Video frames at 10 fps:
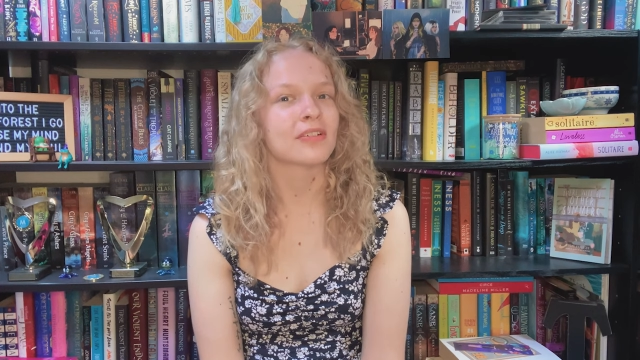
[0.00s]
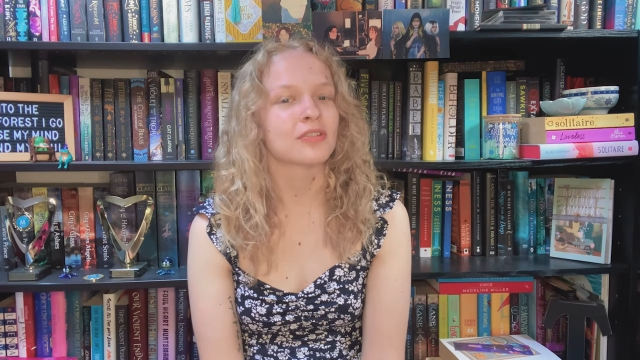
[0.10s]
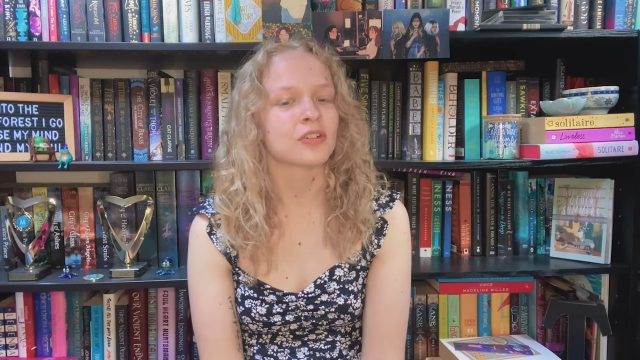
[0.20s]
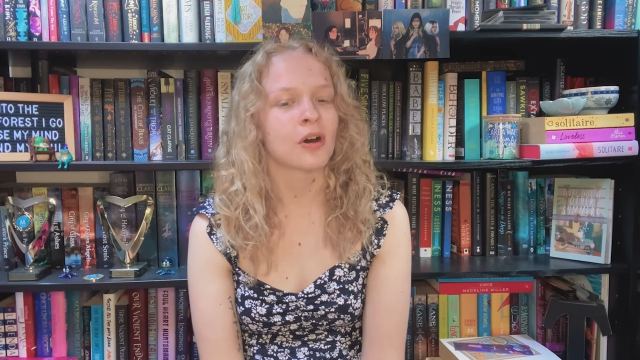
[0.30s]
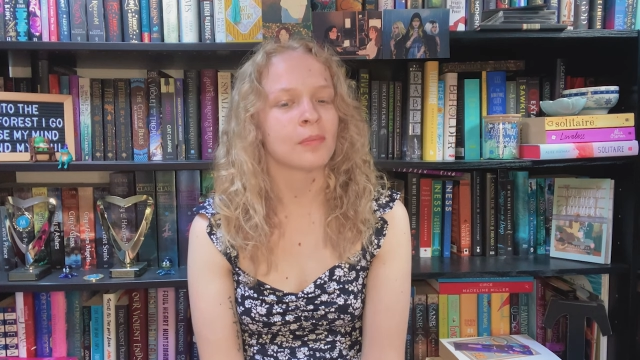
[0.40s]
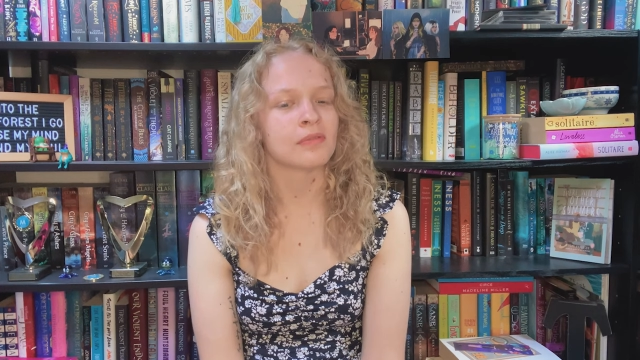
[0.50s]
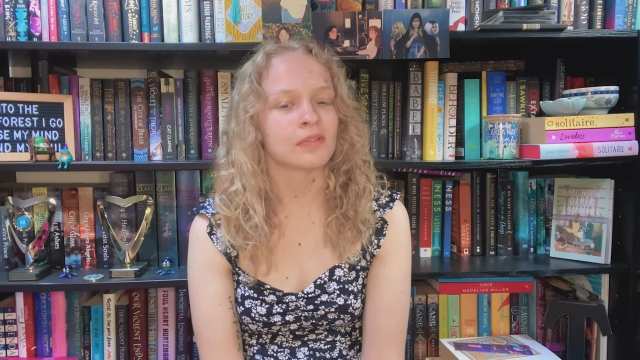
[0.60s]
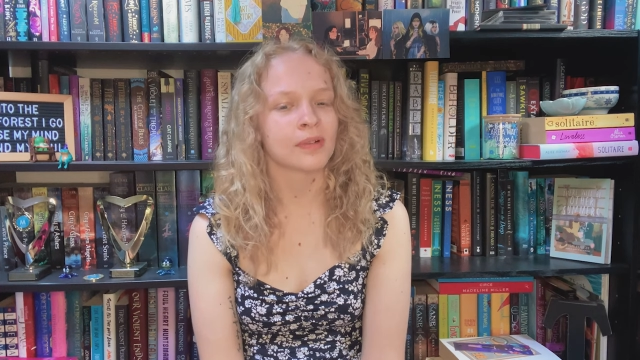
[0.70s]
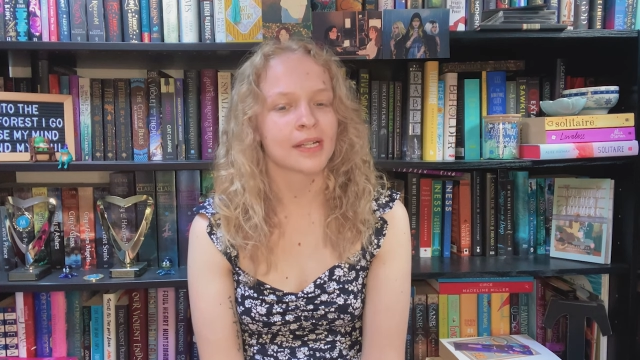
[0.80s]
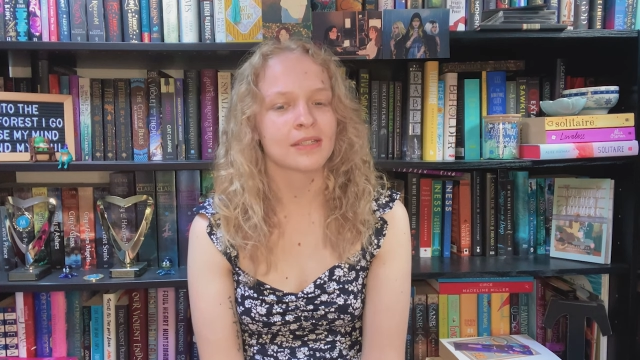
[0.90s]
on top of
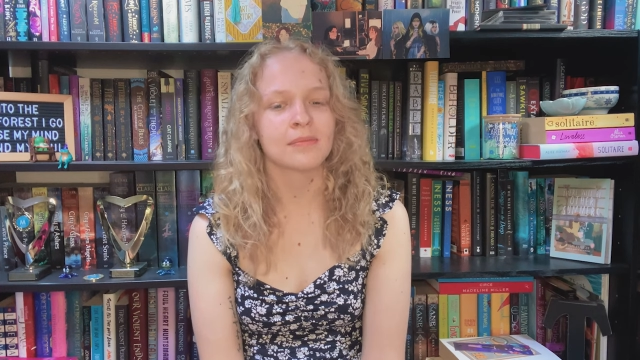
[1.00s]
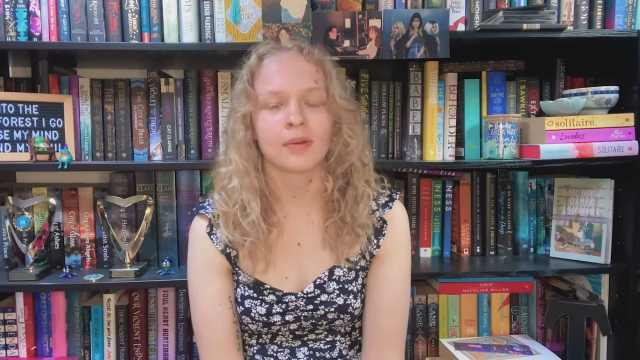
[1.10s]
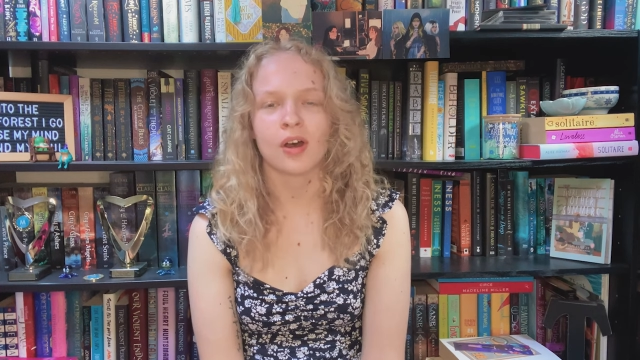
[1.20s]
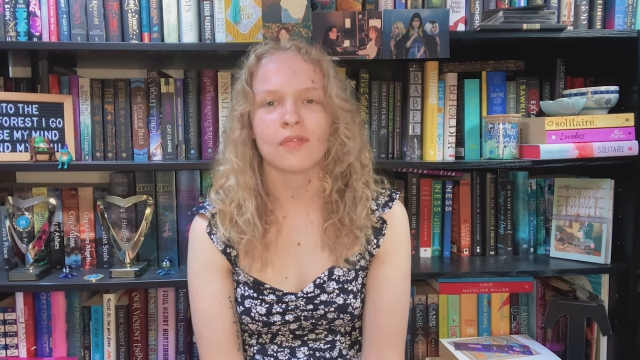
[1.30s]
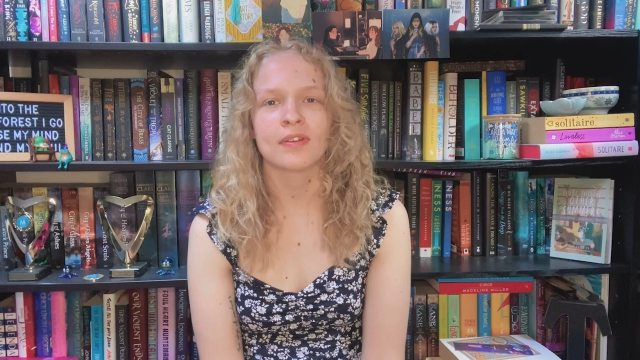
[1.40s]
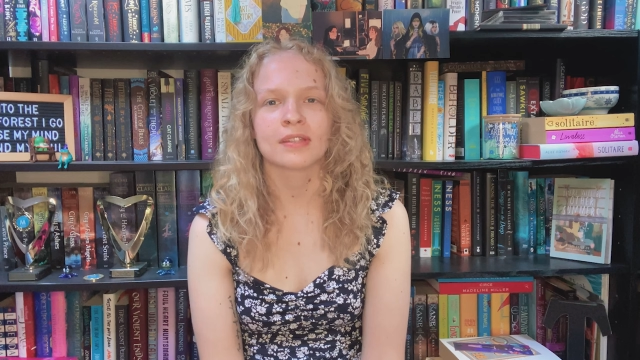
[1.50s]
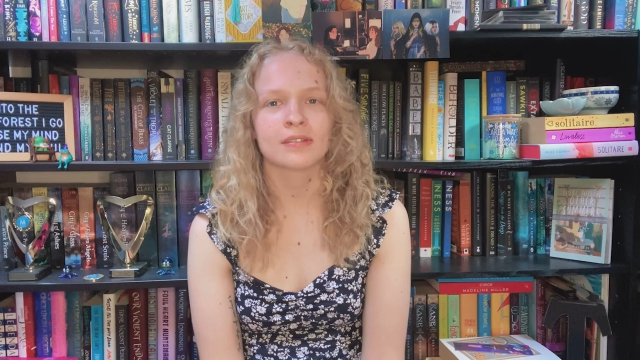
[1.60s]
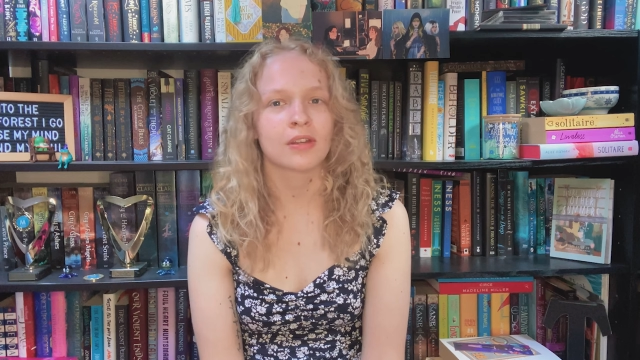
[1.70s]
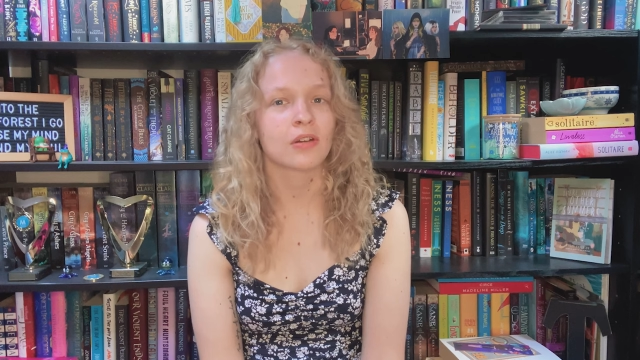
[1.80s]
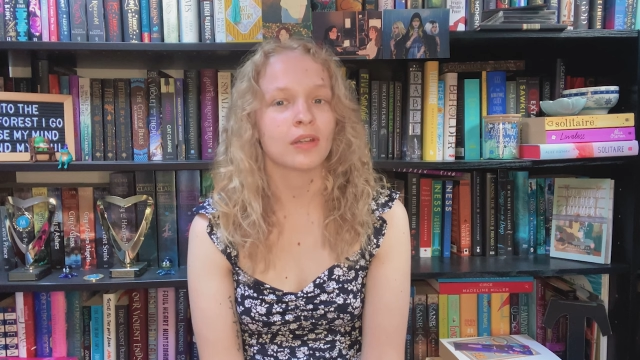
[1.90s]
a random perfect
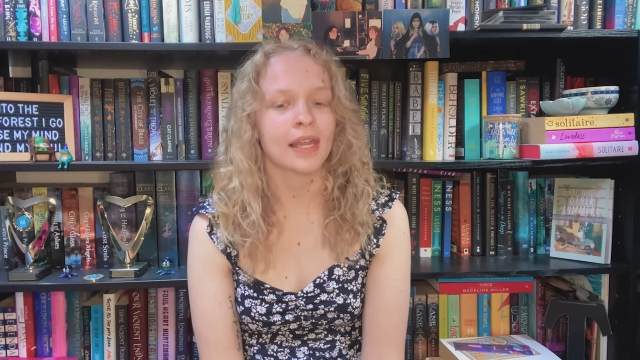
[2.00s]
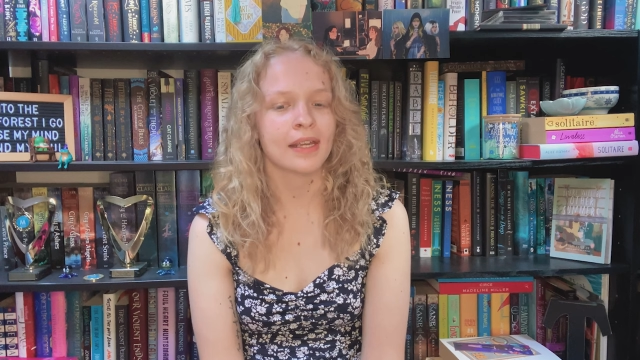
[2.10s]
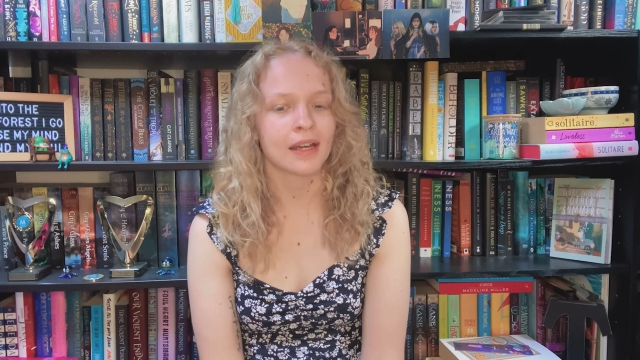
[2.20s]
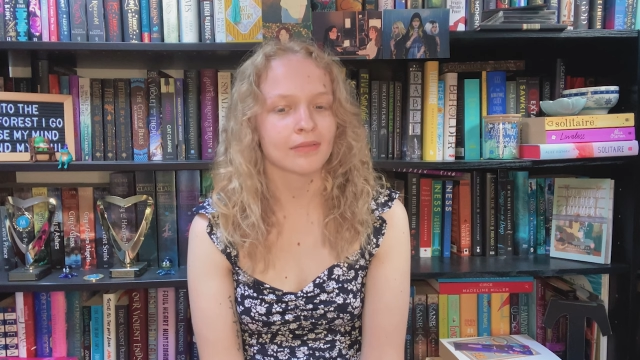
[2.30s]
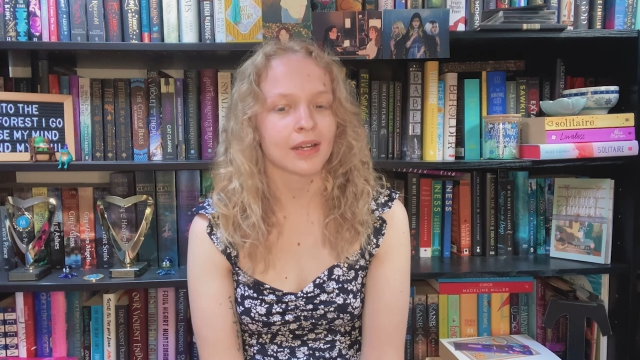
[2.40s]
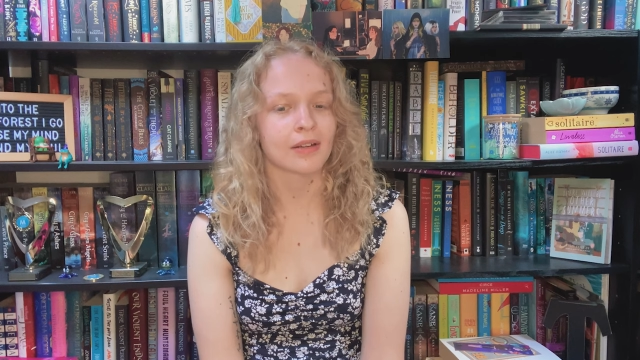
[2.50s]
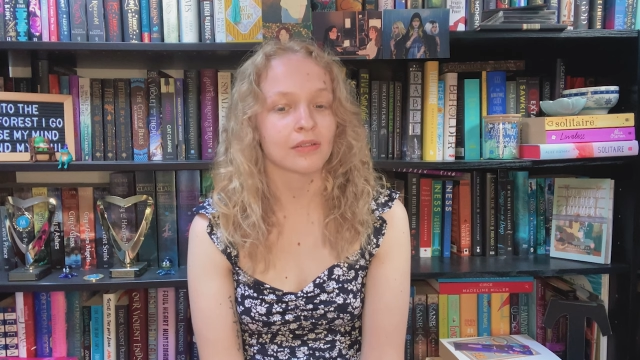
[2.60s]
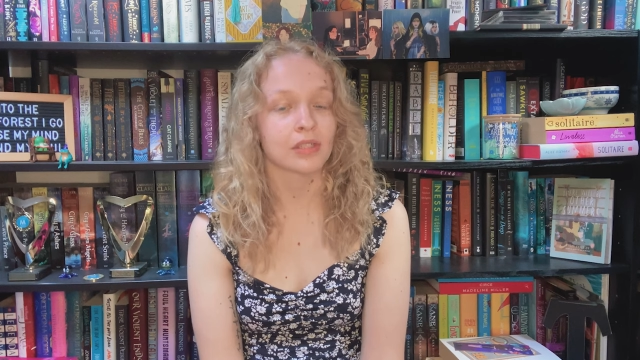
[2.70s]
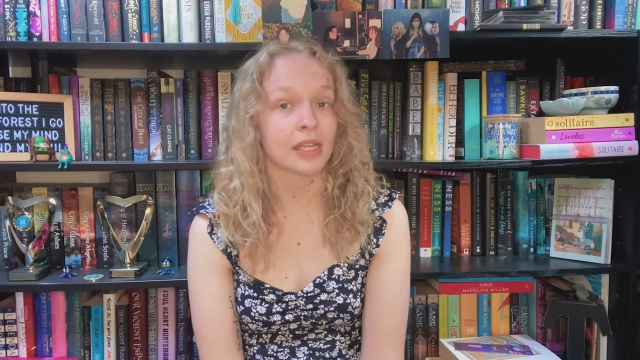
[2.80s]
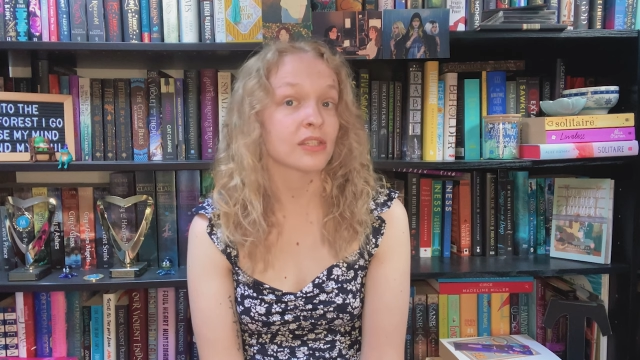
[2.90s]
circle lake I
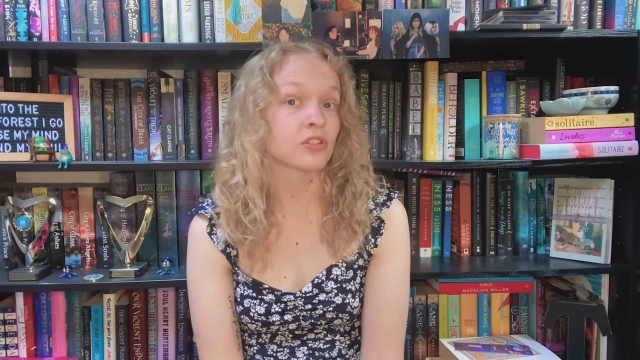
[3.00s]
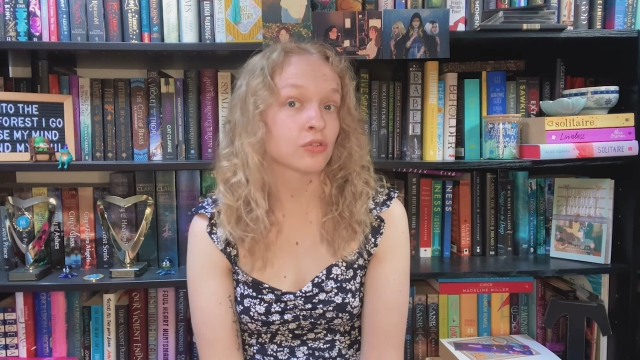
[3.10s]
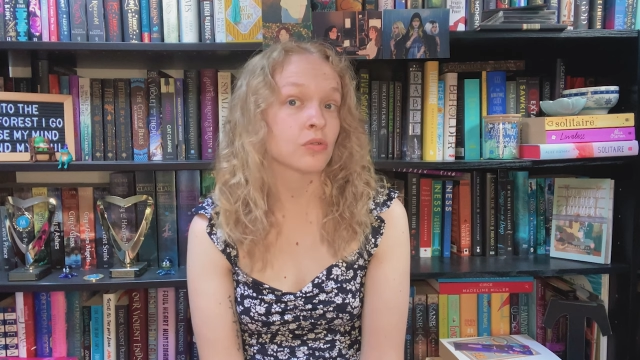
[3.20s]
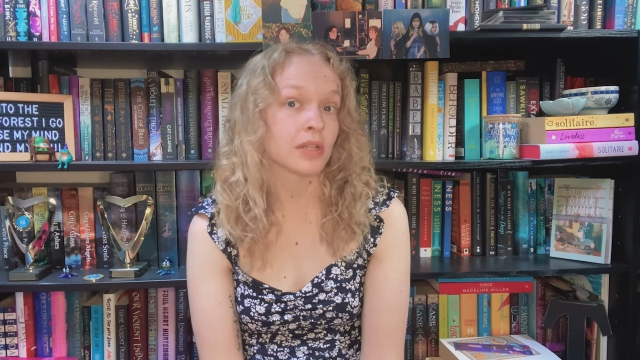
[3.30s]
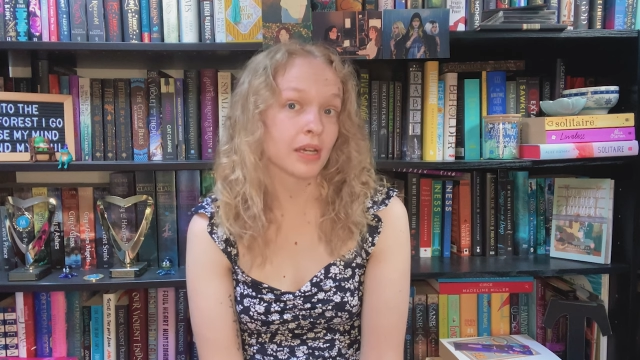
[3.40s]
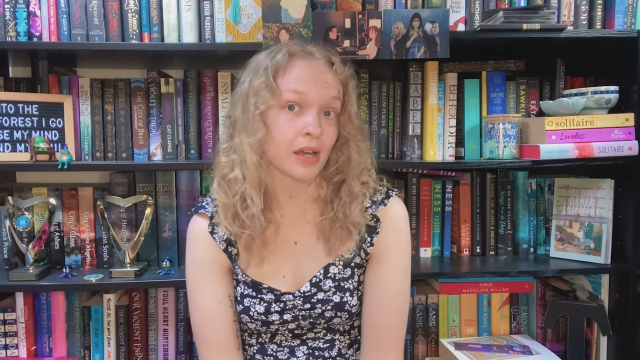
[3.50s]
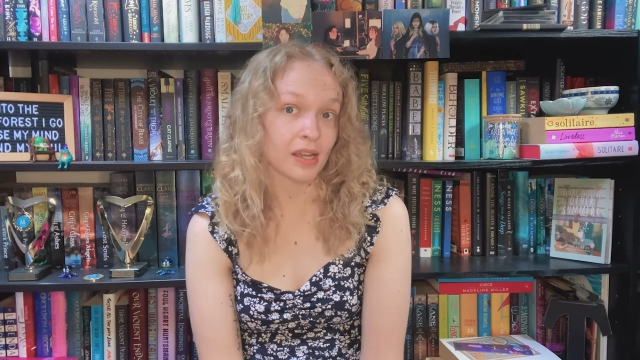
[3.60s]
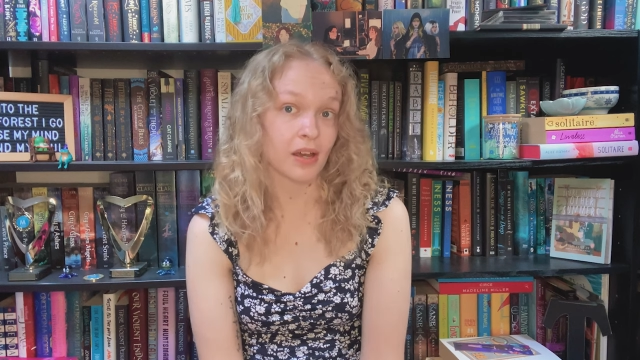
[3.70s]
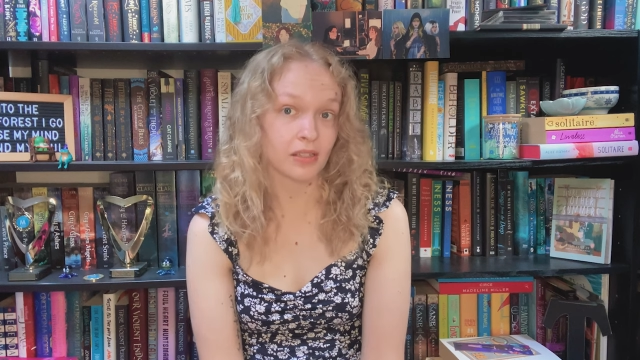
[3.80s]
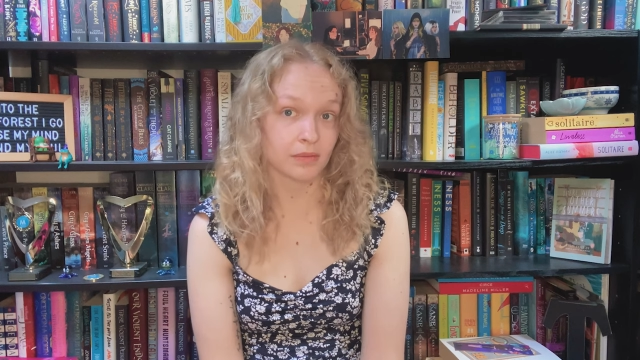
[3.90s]
found. It's truly high
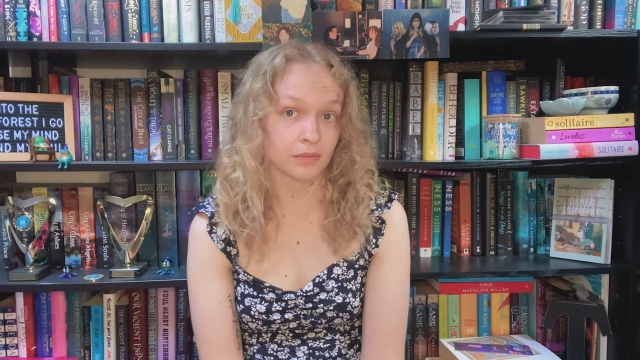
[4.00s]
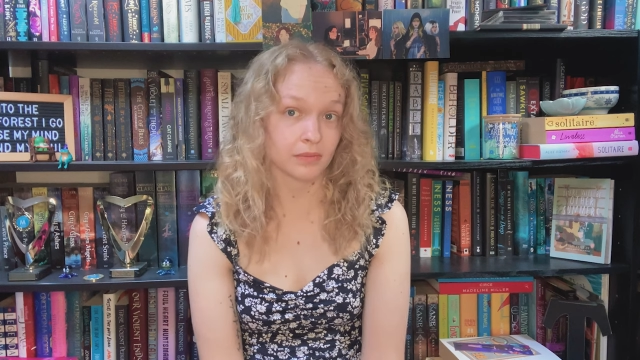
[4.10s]
art.